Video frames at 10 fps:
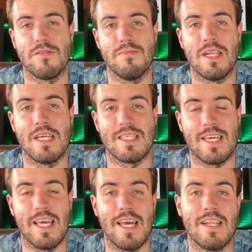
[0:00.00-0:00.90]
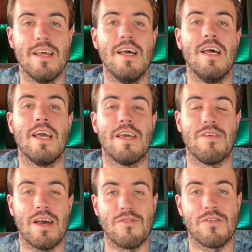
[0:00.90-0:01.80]
many as I can. If you
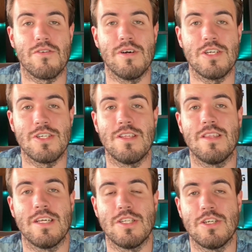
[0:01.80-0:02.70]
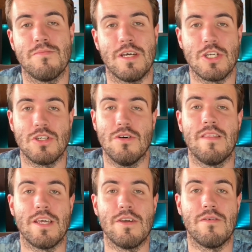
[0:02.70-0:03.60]
haven't got a question, then do make sure
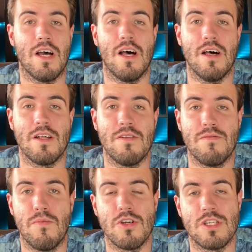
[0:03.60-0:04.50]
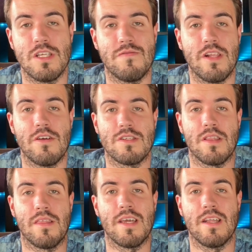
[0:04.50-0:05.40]
that you are watching these videos and
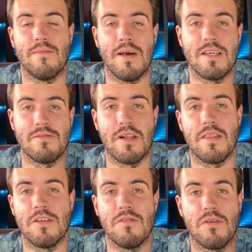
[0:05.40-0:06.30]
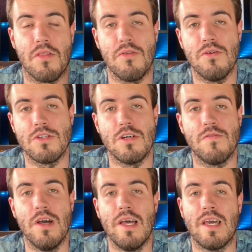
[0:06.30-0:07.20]
thinking about, is there anything you've not thought of?
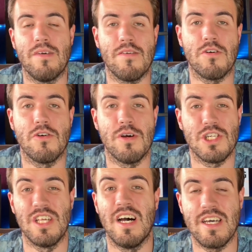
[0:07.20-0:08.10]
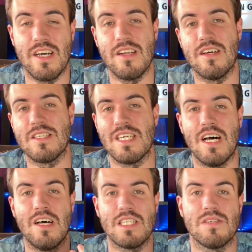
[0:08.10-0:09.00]
If you have got a question that I can't answer,
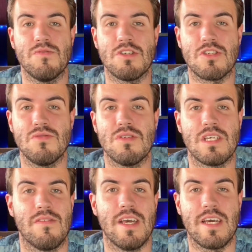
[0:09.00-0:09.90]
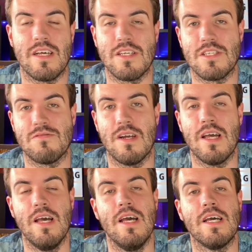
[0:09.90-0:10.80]
ask someone at school, see if they can answer it.
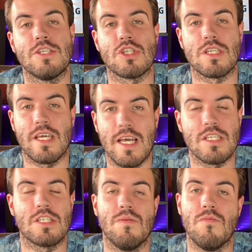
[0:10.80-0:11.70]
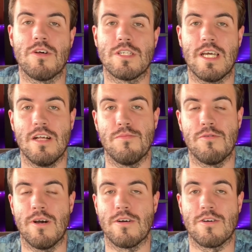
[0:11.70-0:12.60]
Just get someone to help you
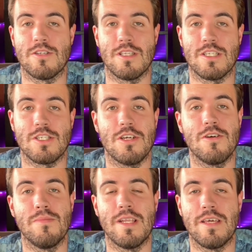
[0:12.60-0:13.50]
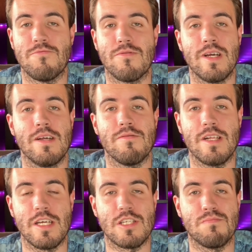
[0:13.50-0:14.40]
out, because there's so many really,
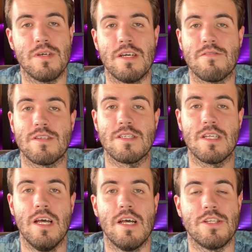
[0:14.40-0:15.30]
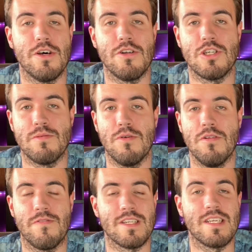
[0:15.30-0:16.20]
really experienced, knowledgeable,
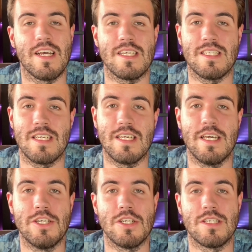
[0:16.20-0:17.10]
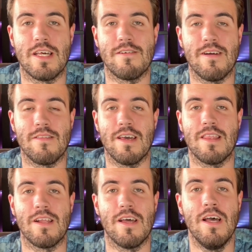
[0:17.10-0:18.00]
fantastic teachers that are out there
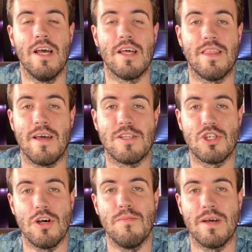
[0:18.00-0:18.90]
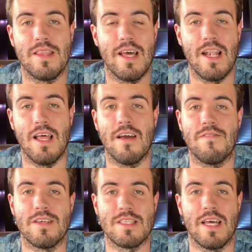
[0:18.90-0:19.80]
that are, their job and their life
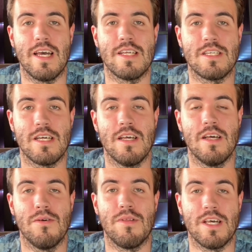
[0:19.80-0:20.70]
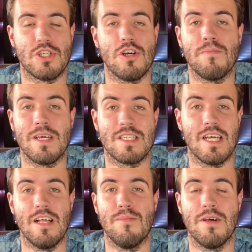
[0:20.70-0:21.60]
is there to, or their job is to
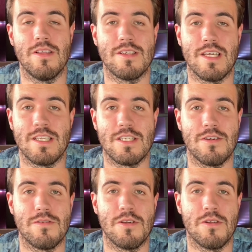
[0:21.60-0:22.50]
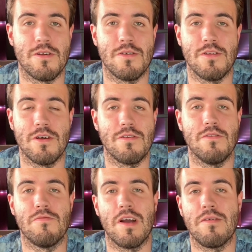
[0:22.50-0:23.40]
help others. And so, you know,
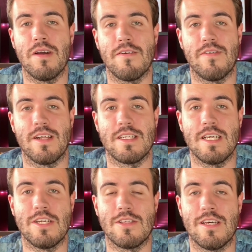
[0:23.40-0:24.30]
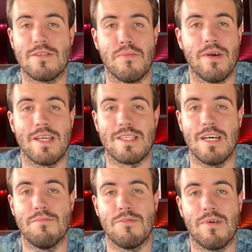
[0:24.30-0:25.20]
you very rarely find a teacher that isn't willing to
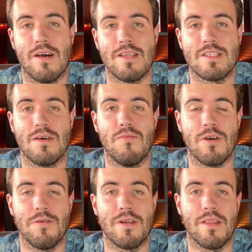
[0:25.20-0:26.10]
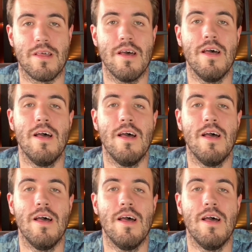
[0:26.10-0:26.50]
help you out in some way or another.